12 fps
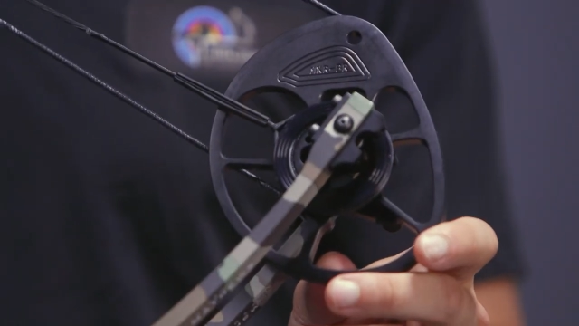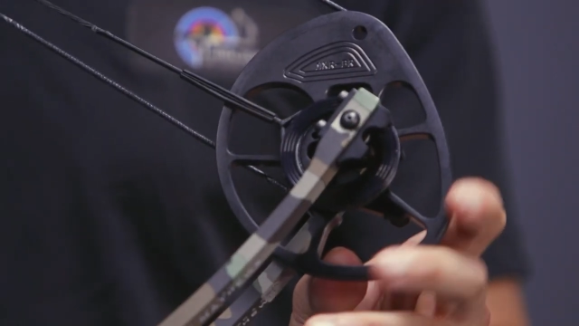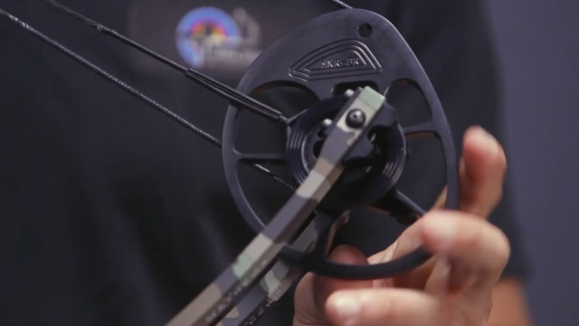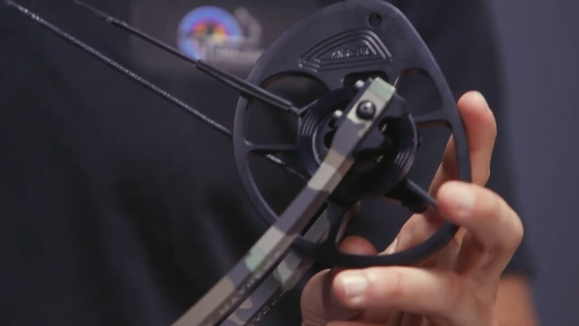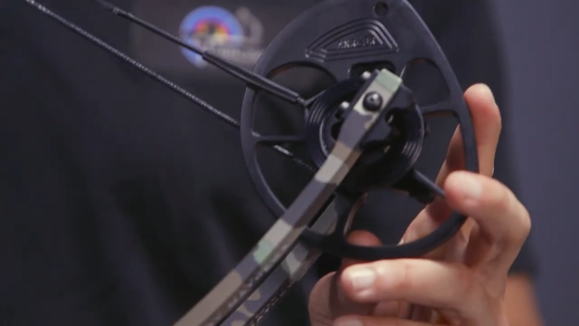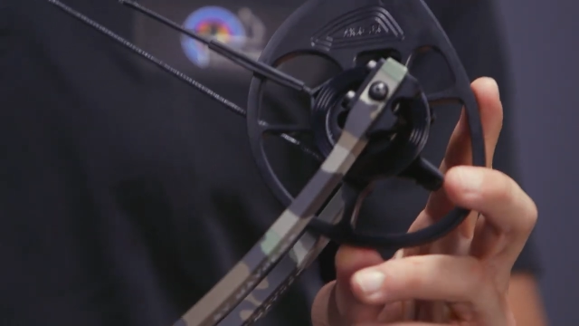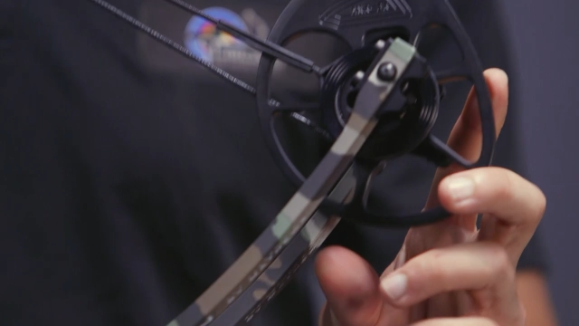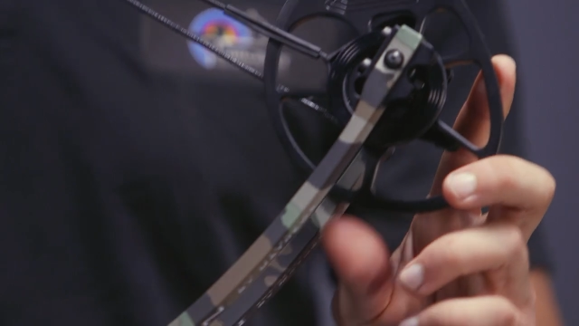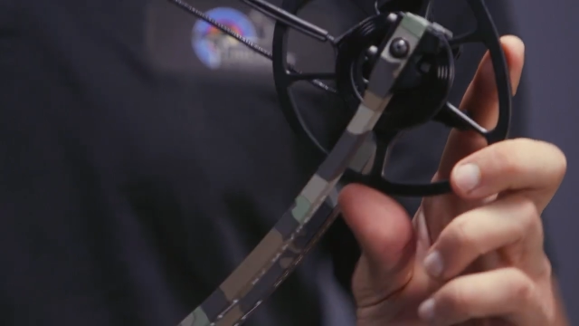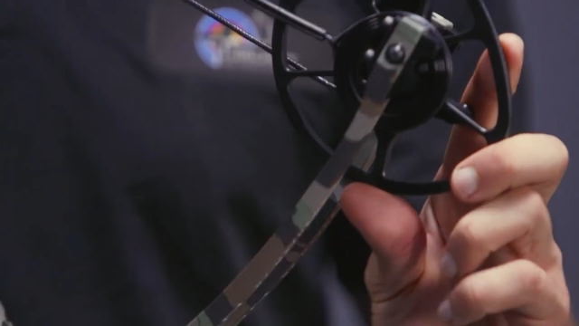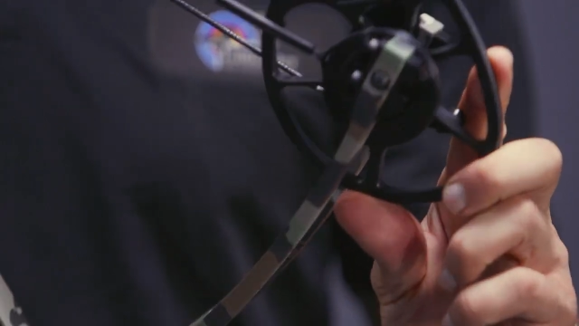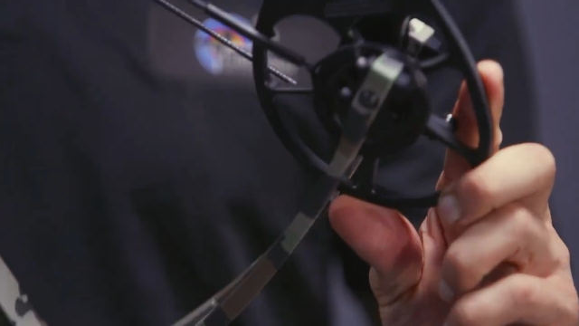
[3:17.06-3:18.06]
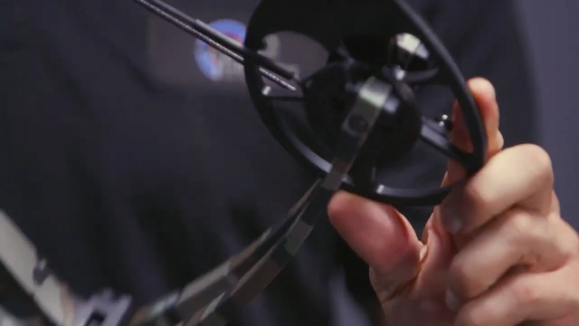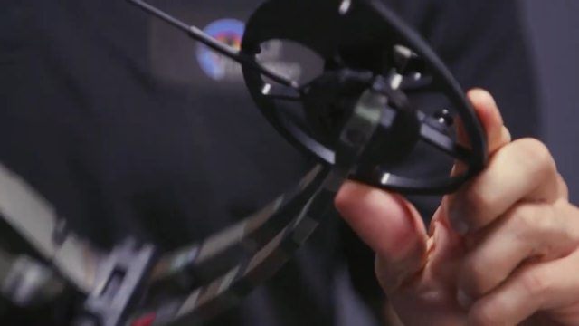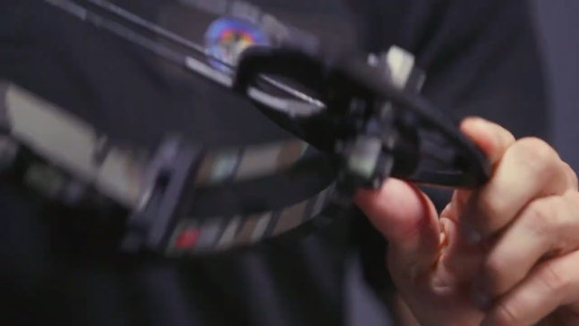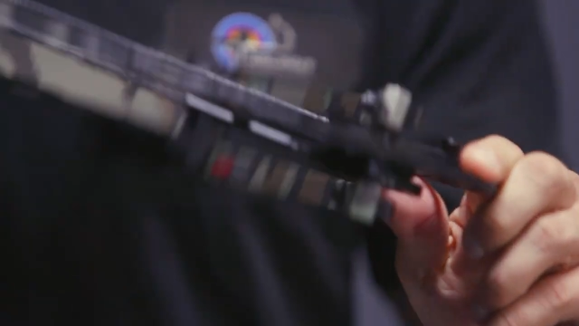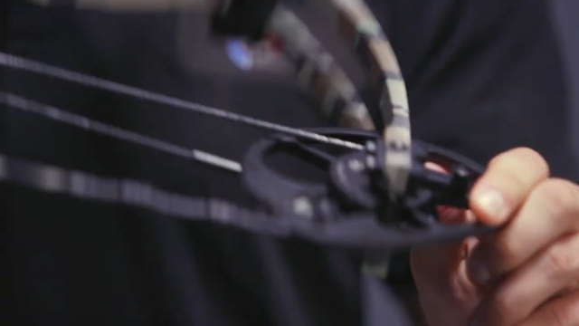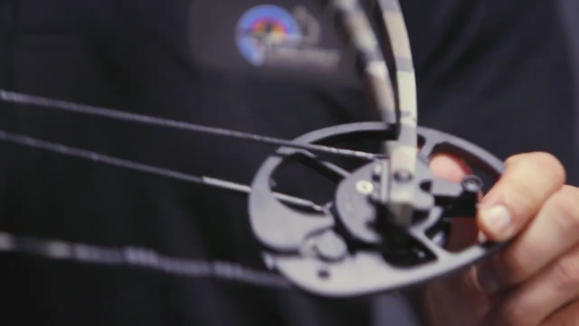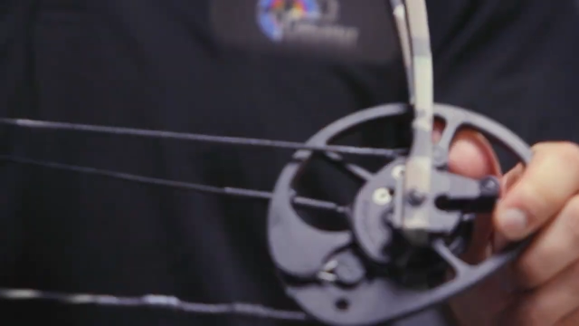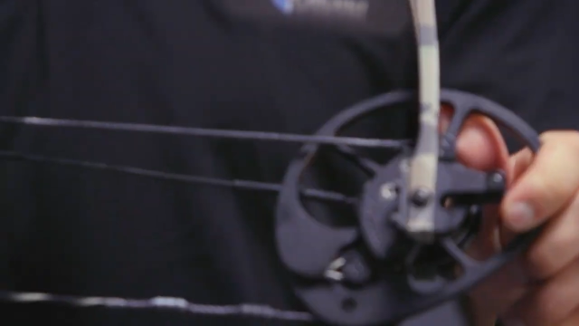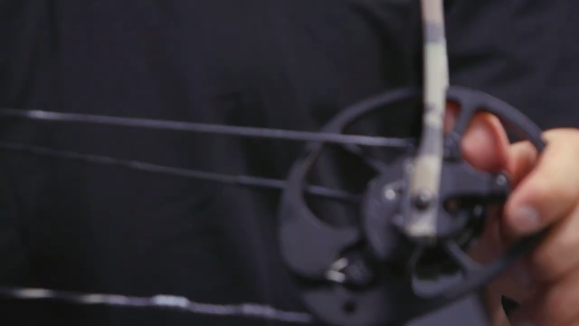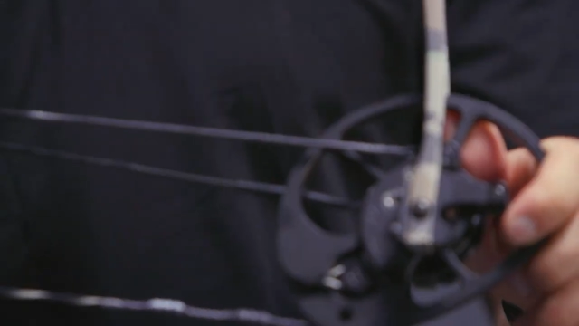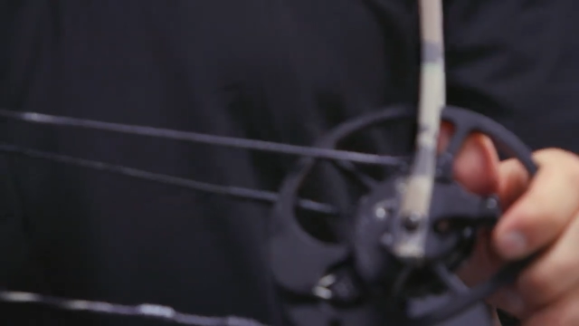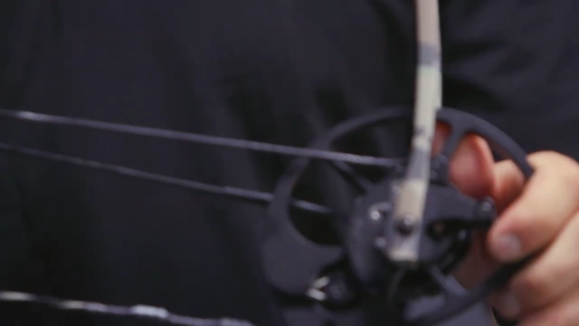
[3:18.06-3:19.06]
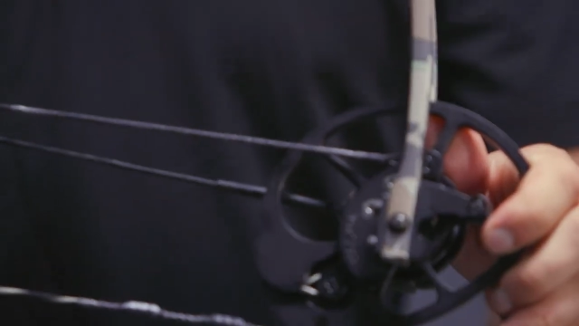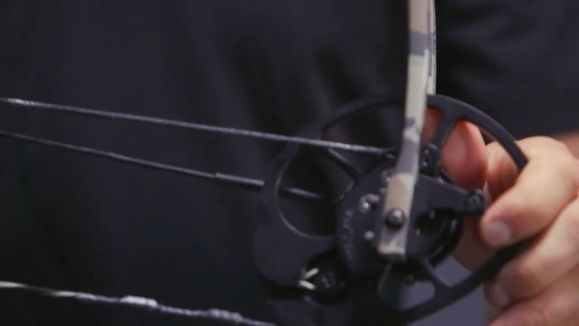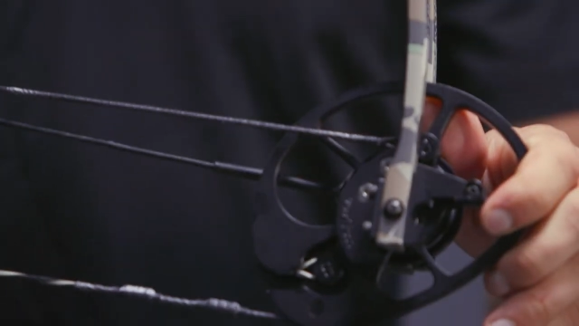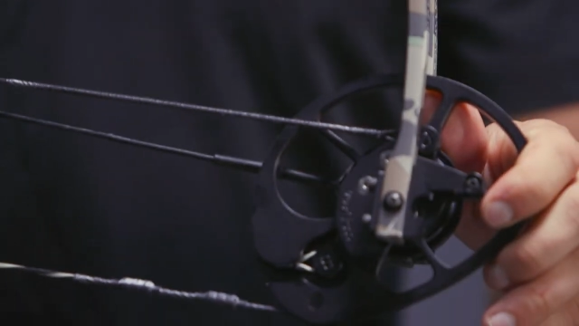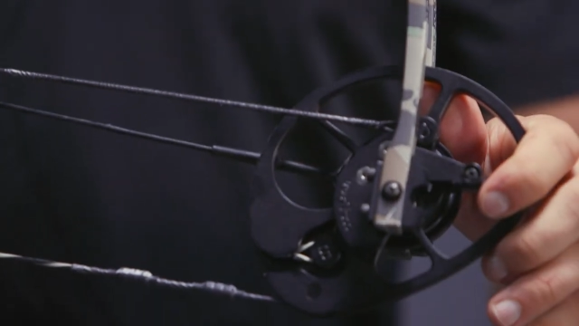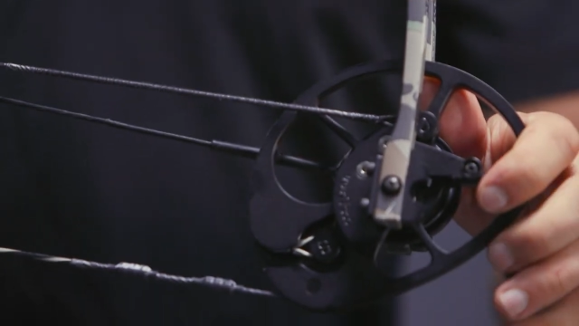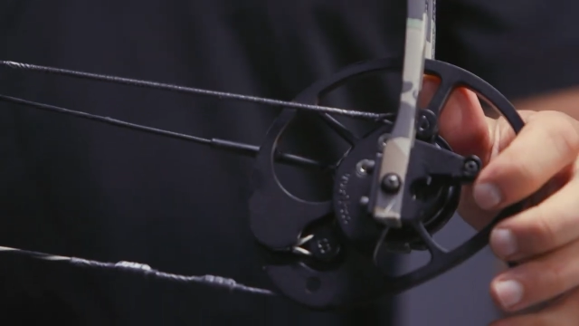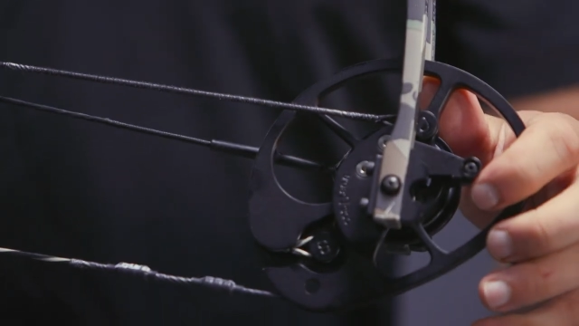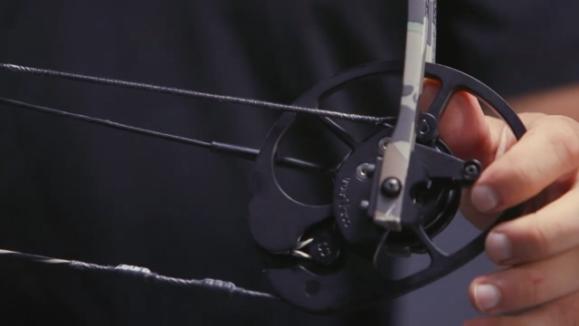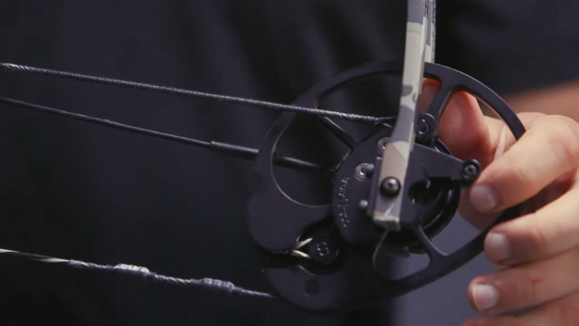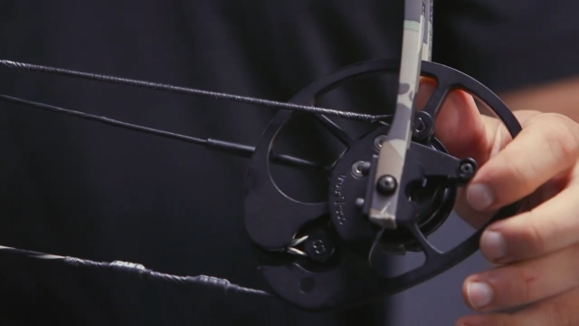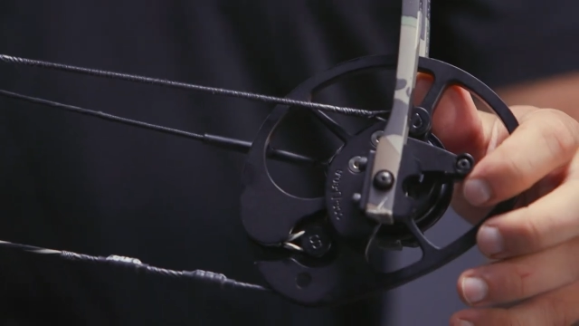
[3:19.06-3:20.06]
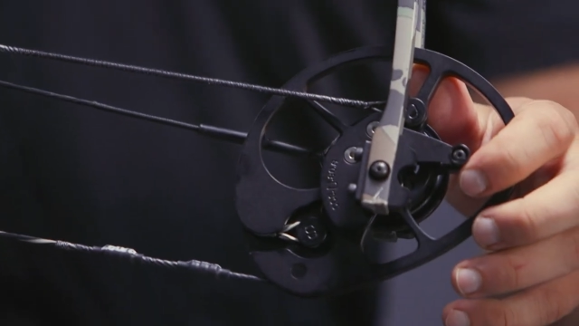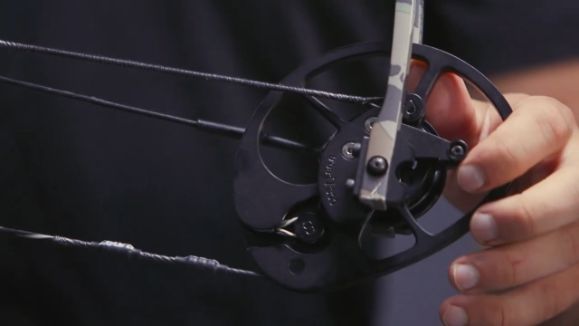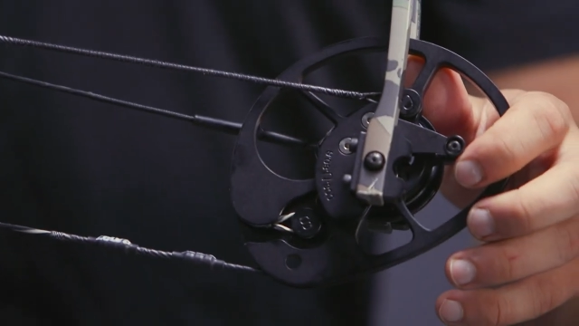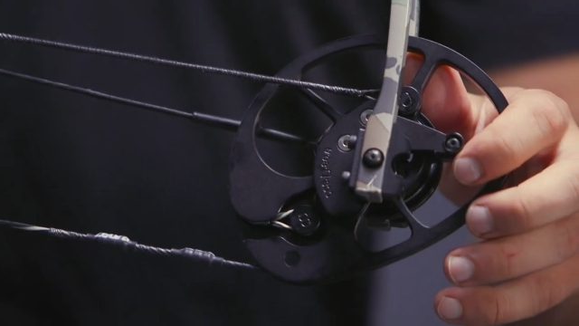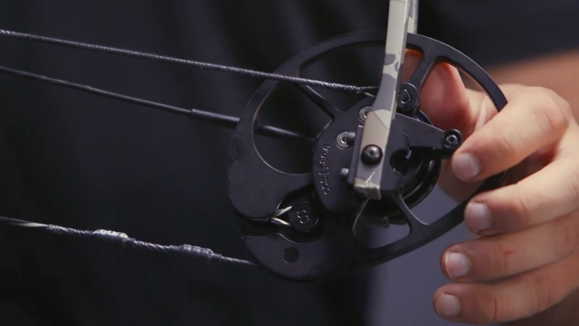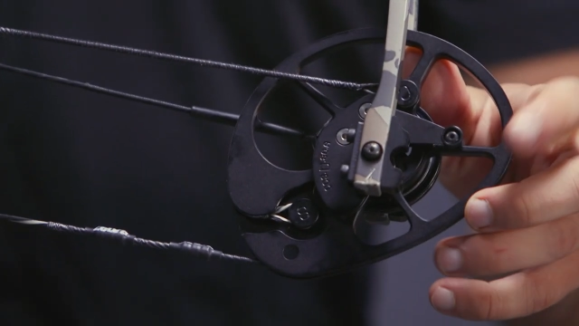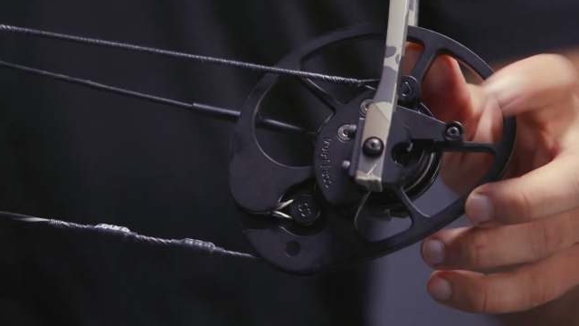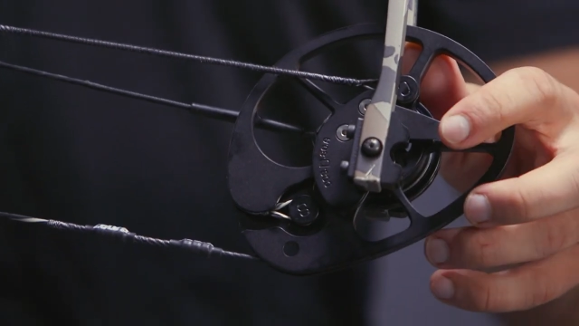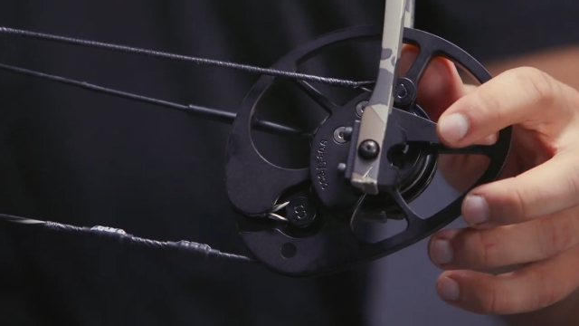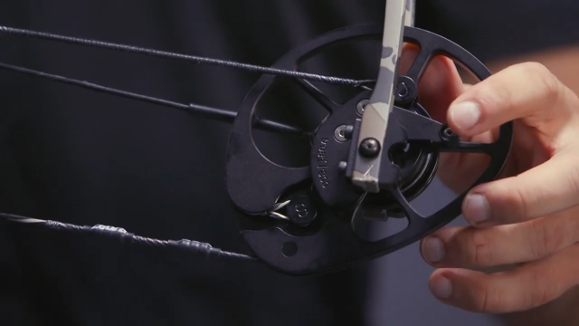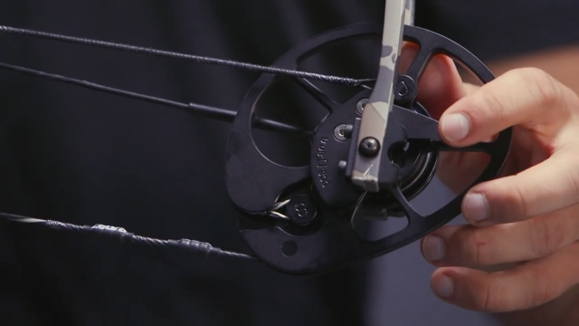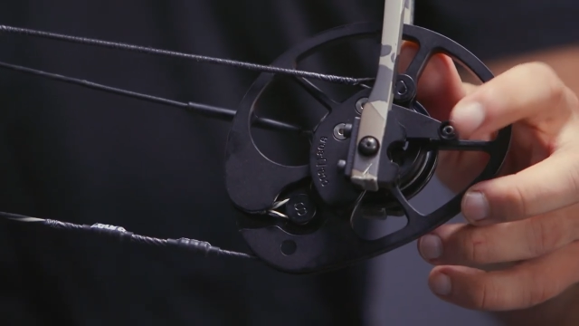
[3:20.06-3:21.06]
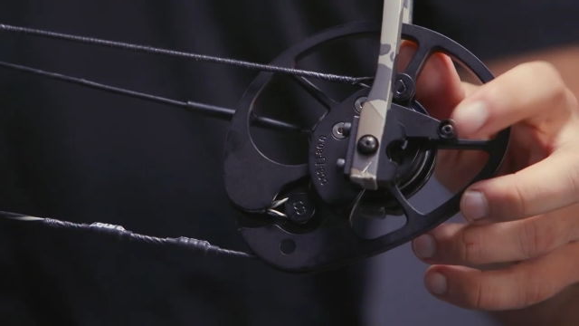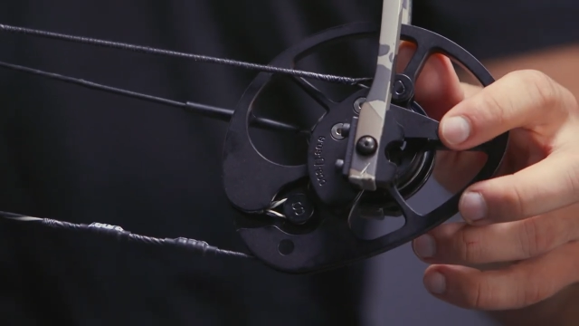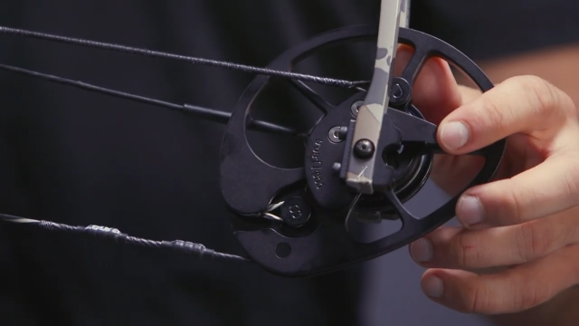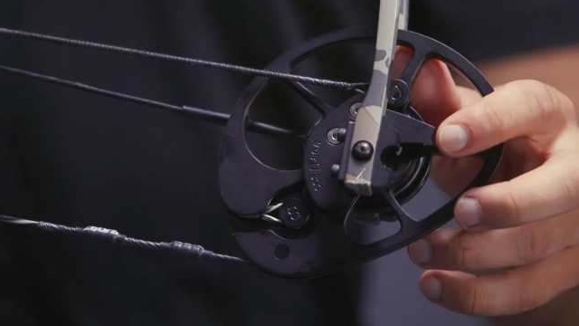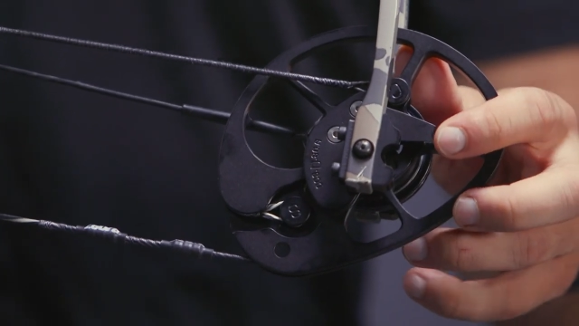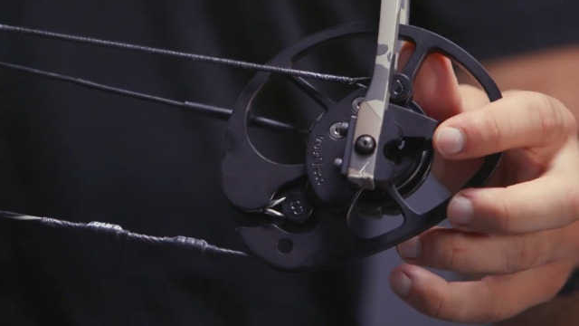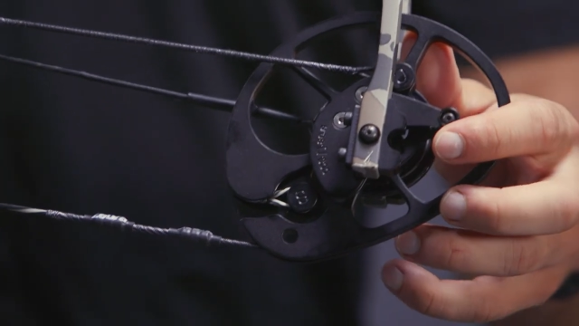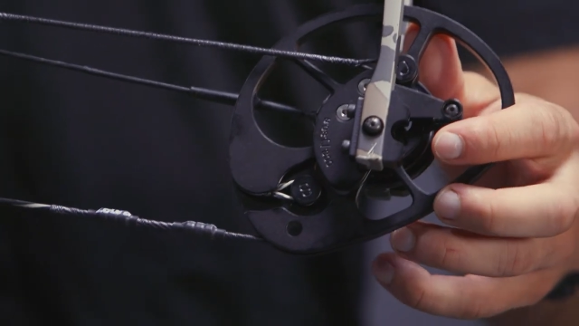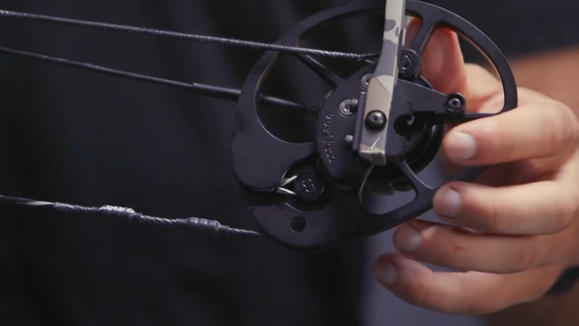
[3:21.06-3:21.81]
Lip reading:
Nobody's mouth can be seen.